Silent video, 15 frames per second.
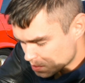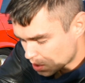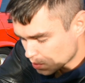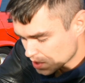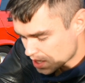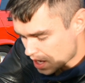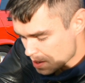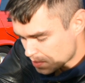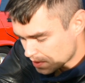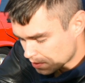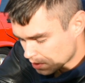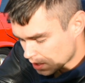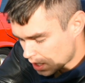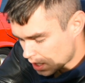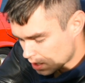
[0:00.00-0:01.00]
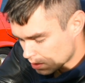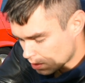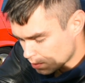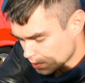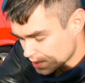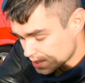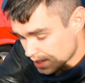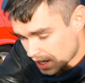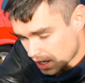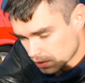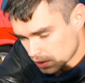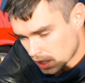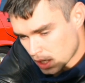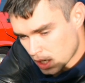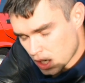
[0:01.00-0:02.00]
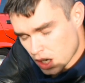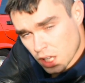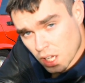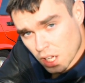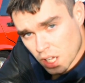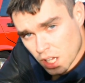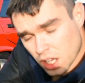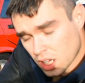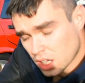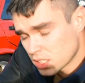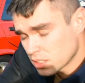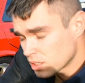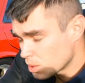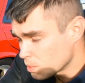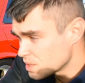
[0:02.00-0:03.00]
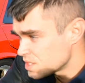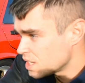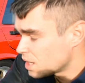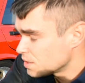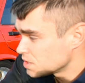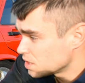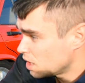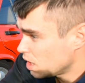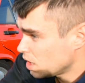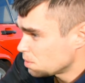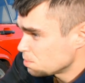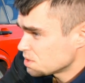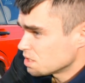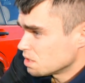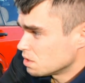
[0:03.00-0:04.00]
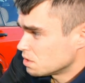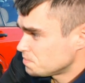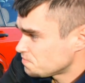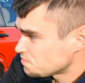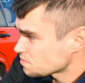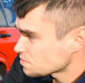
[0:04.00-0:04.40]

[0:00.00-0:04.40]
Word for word: I'm always happy for that I'm always down uh, always down to help so